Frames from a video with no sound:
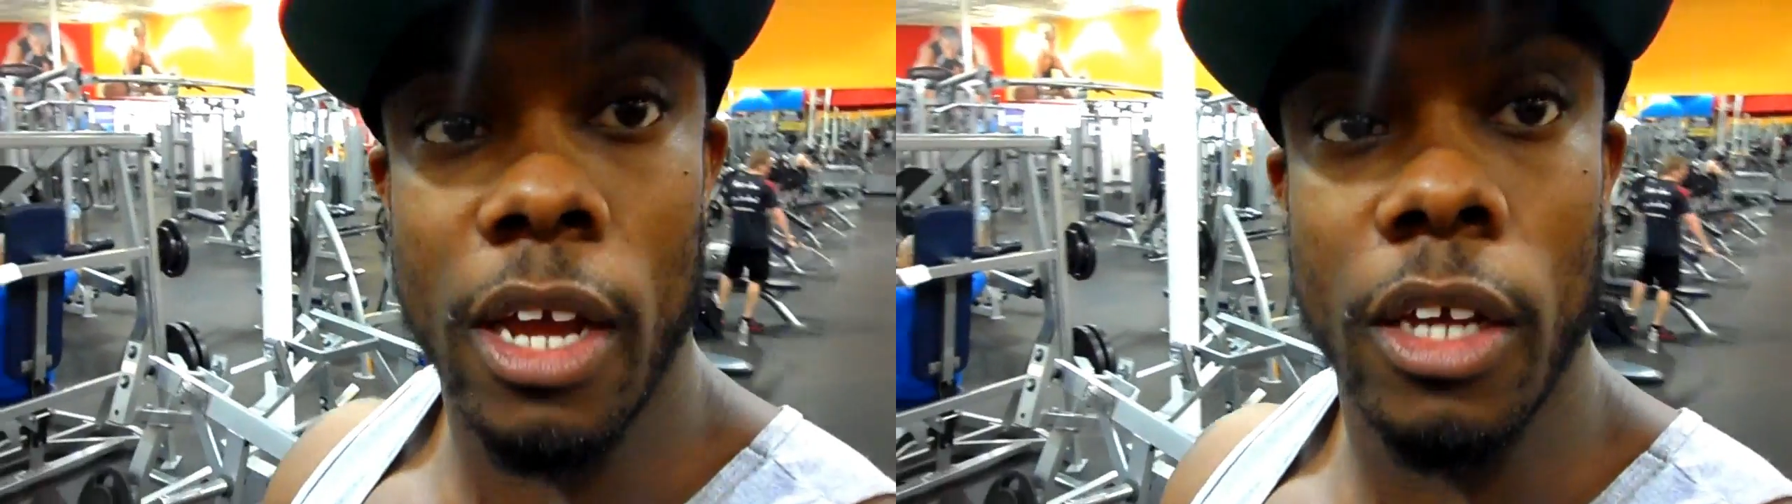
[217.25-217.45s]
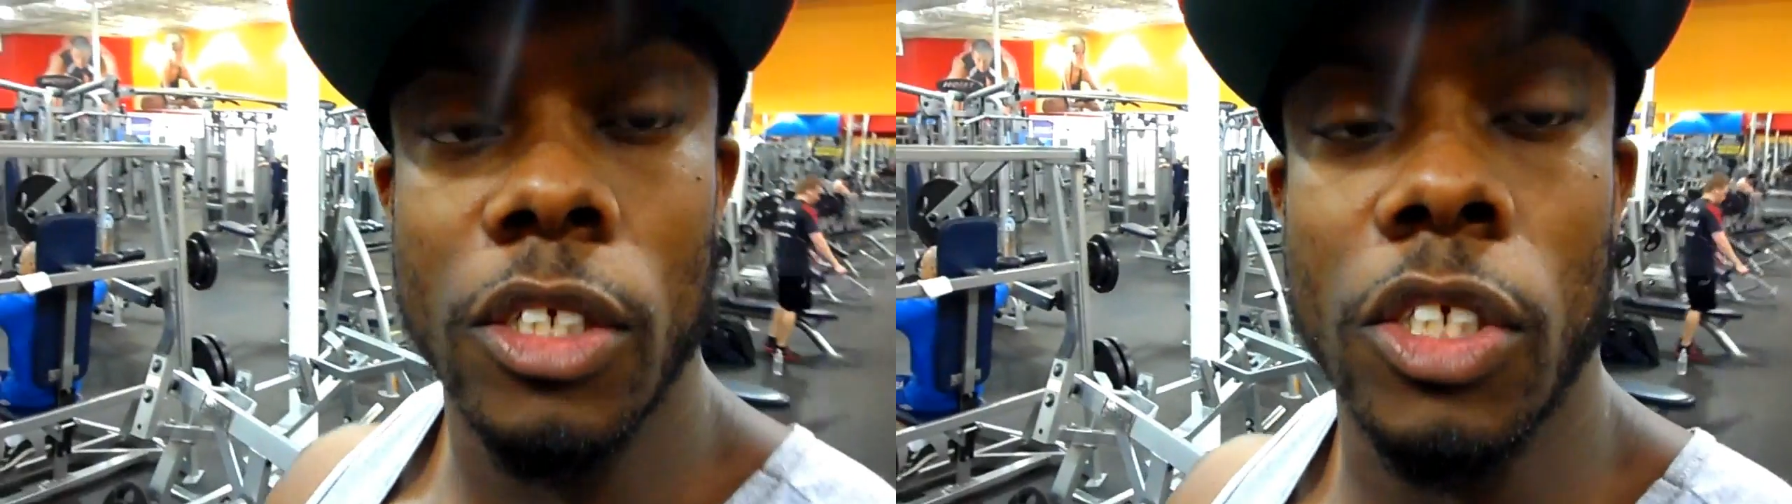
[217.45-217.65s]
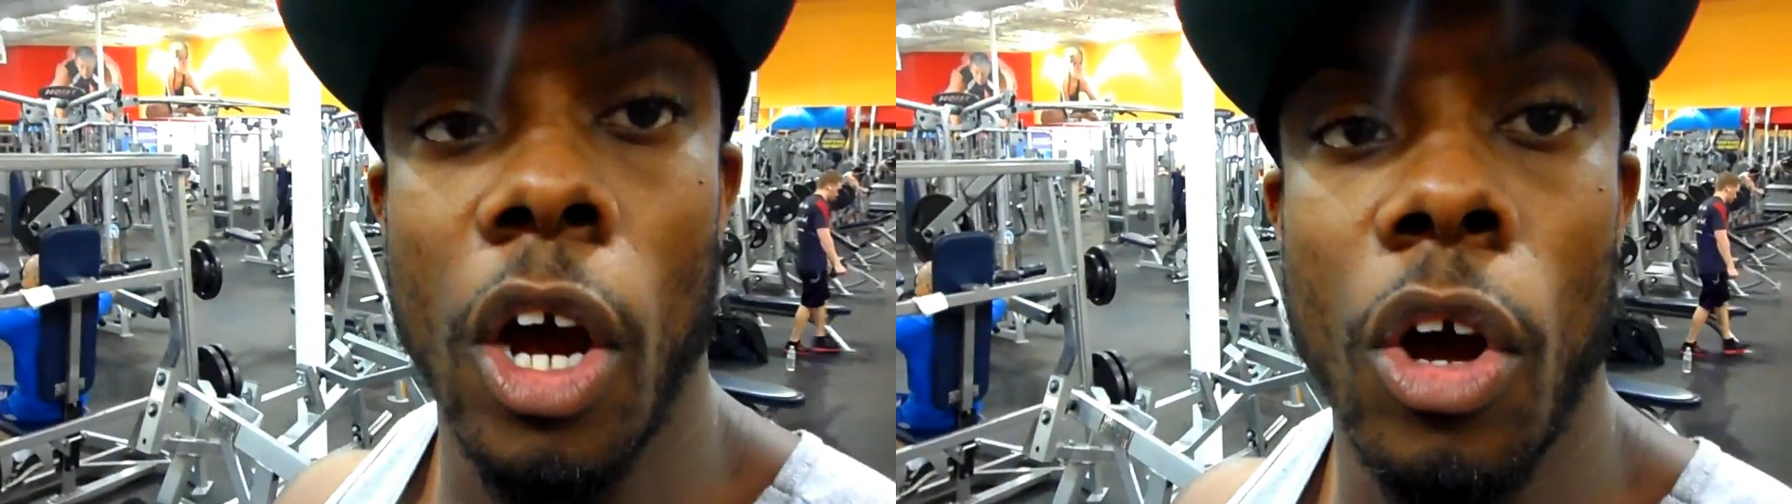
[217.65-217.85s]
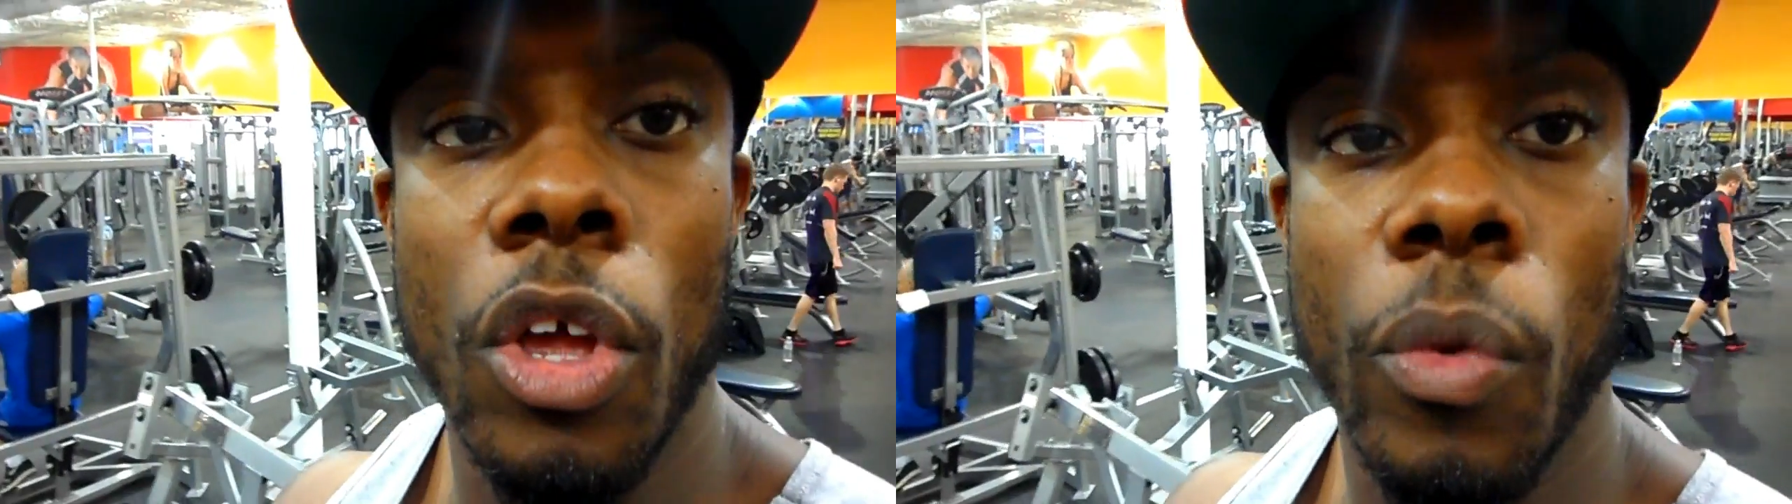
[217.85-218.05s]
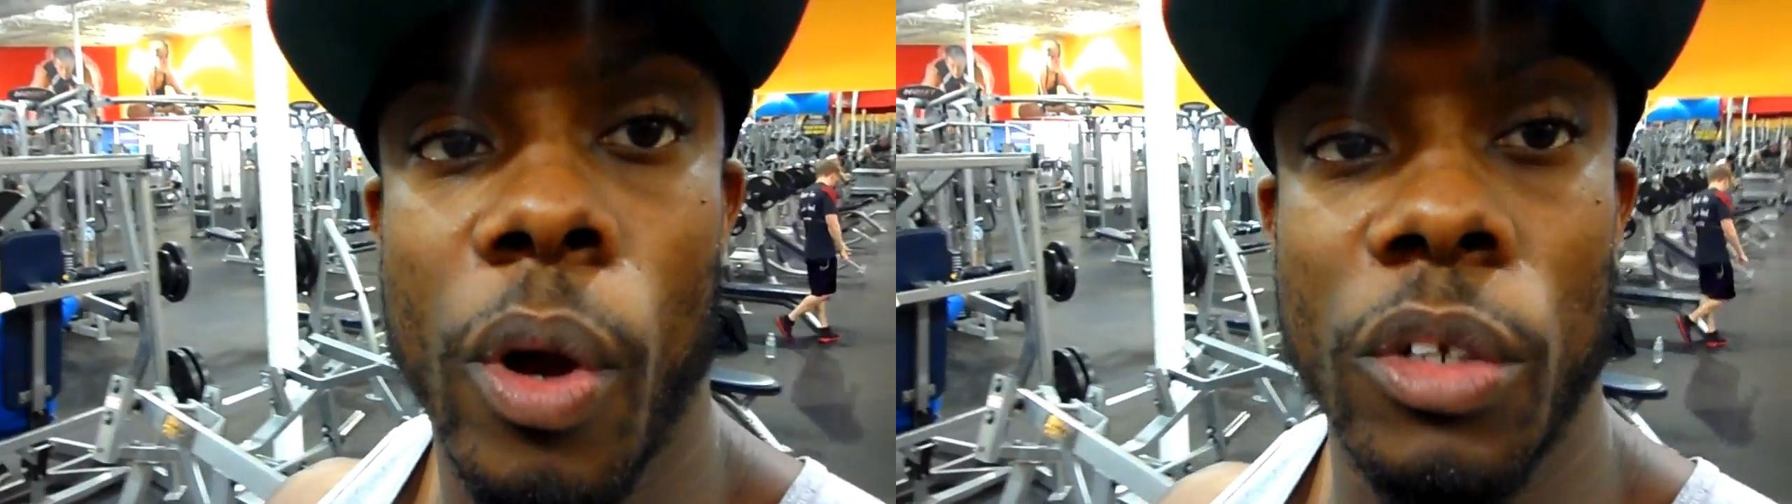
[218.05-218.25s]
So
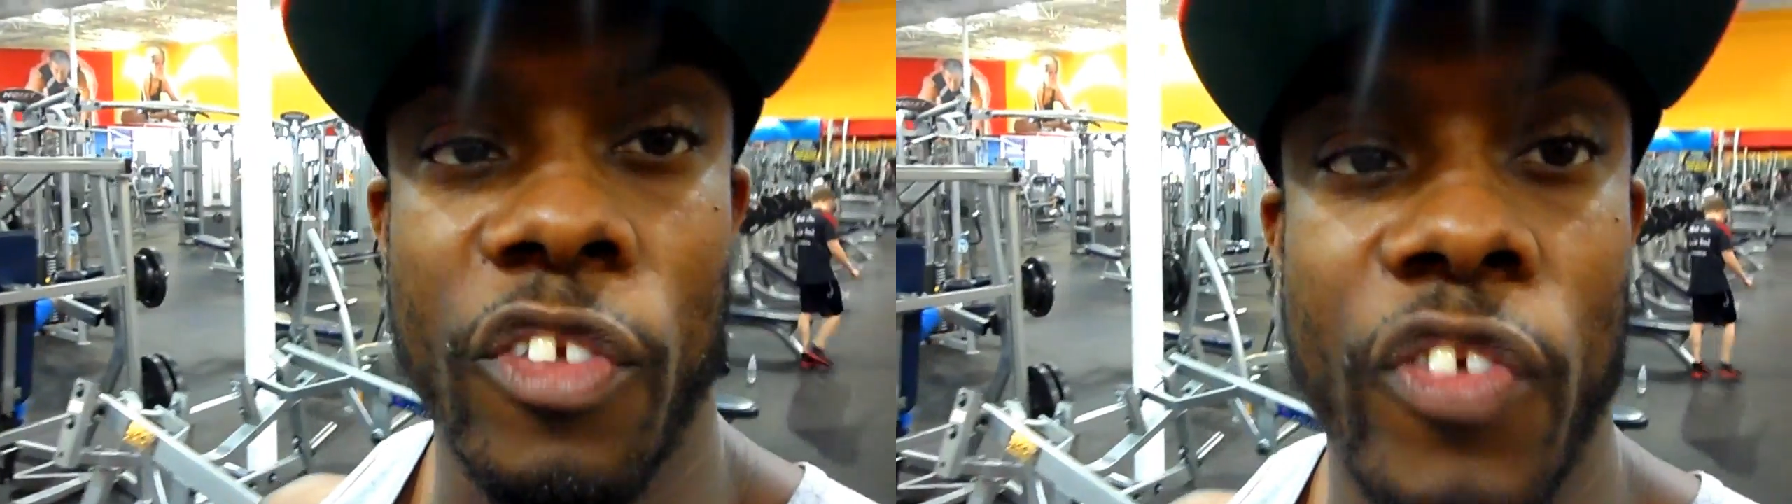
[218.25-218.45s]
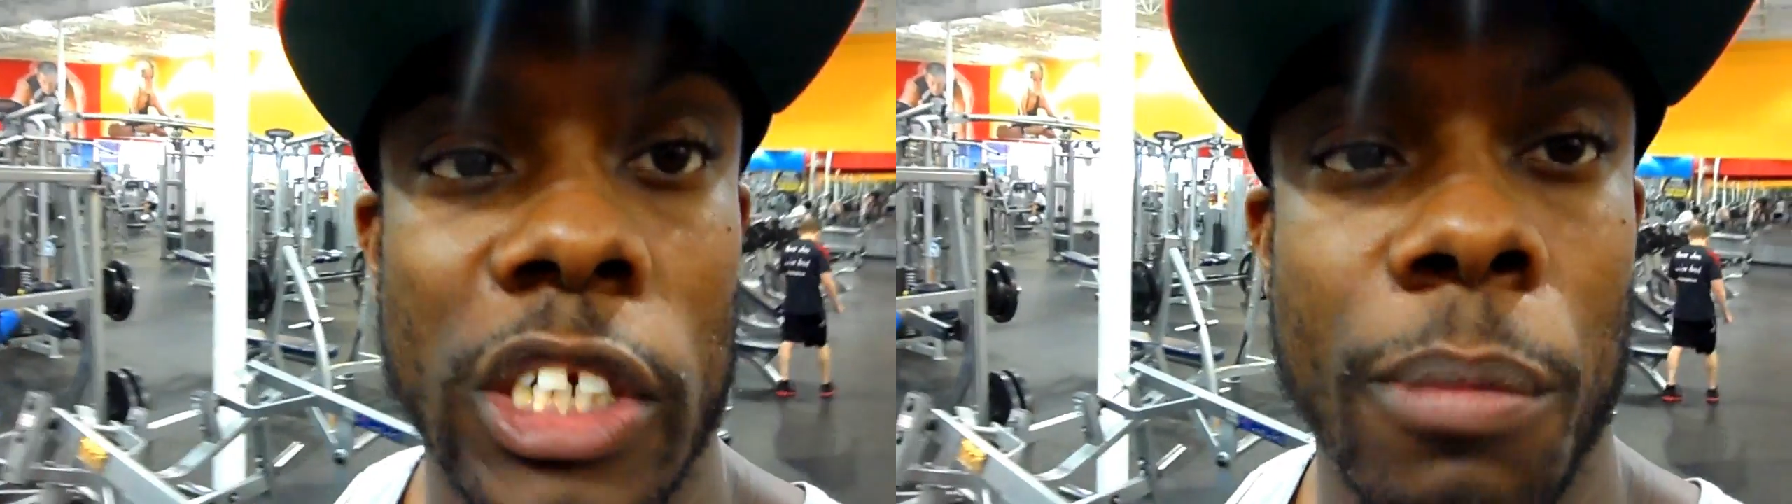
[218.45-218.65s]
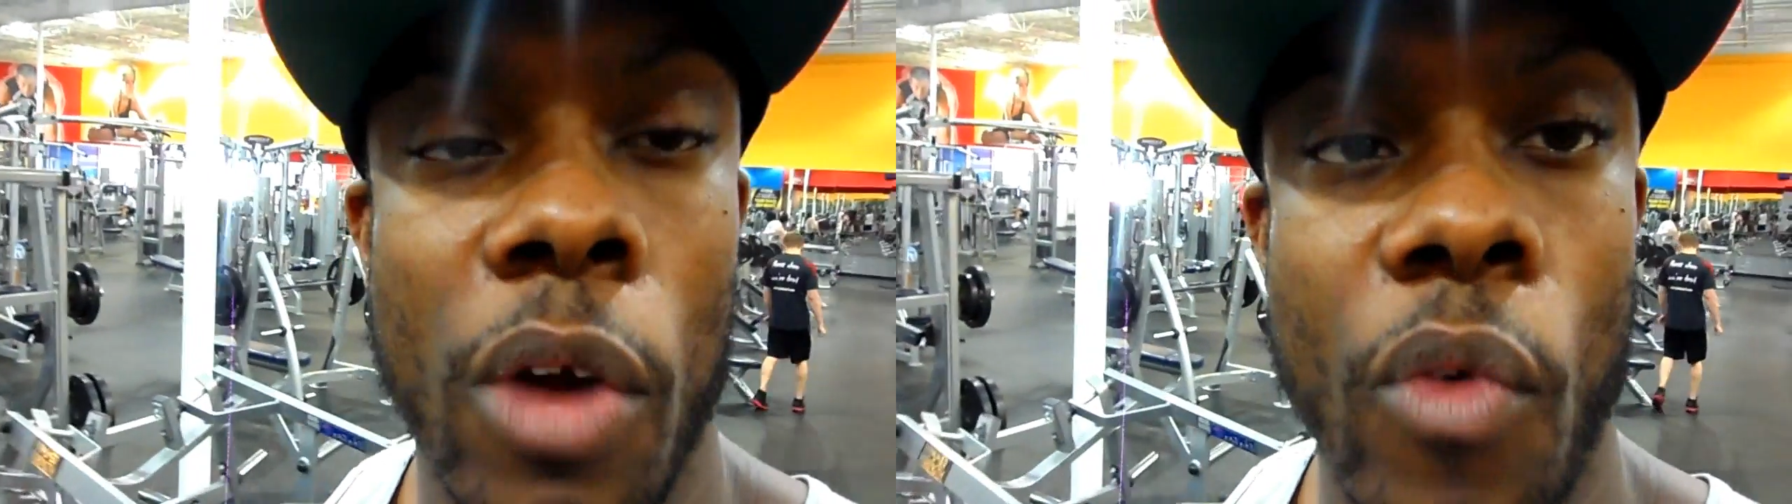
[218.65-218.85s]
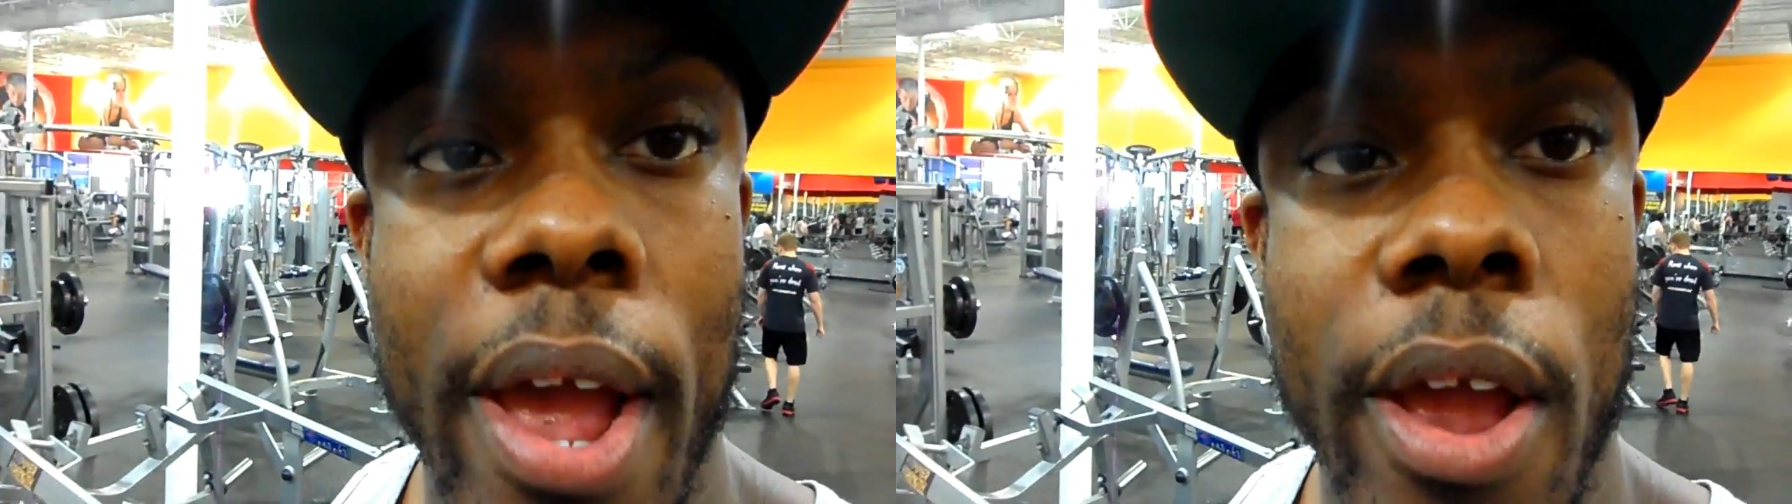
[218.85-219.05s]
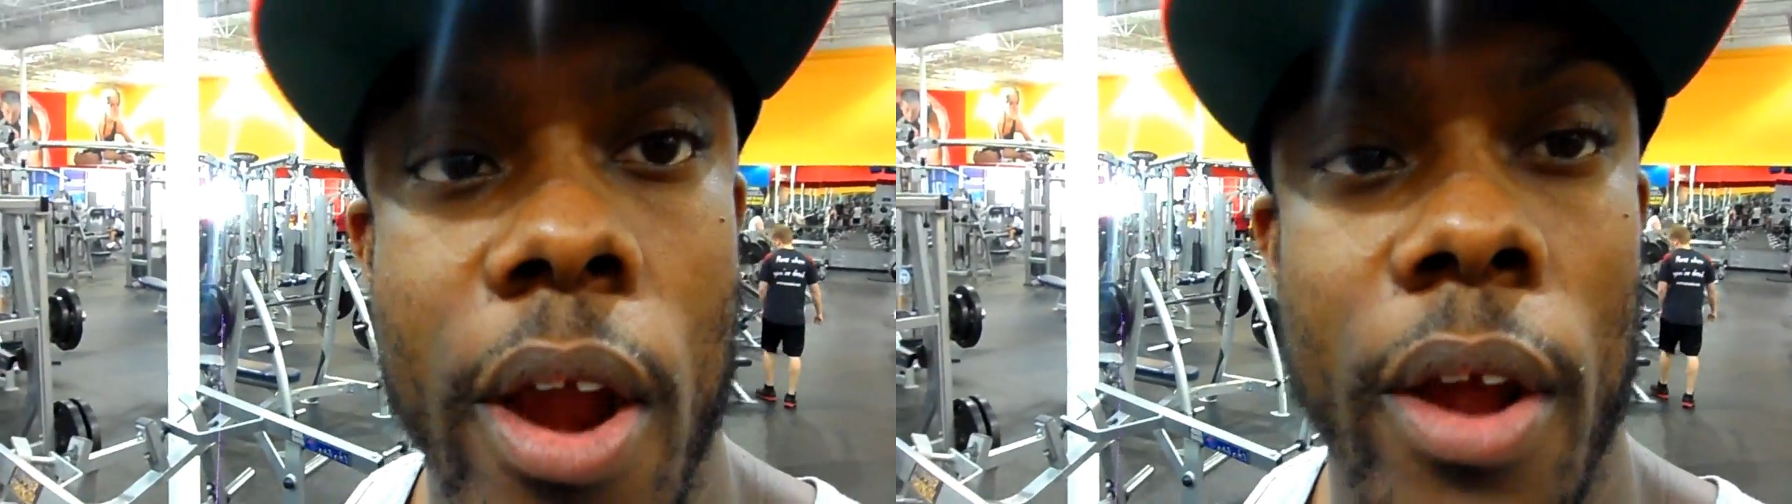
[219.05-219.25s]
we're gonna just finish them up right here